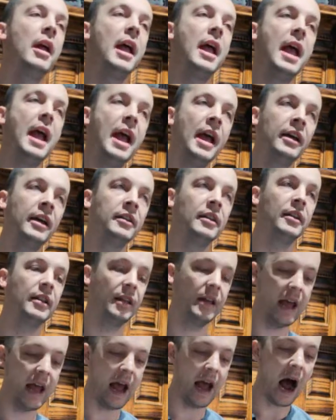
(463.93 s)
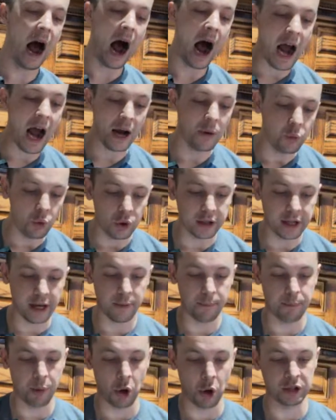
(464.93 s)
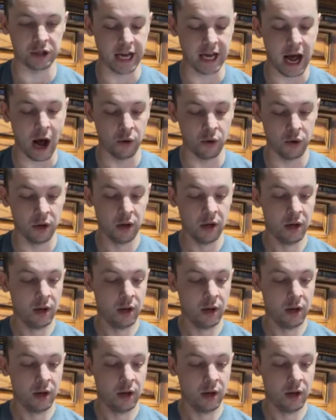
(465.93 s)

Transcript: and I will get burnt out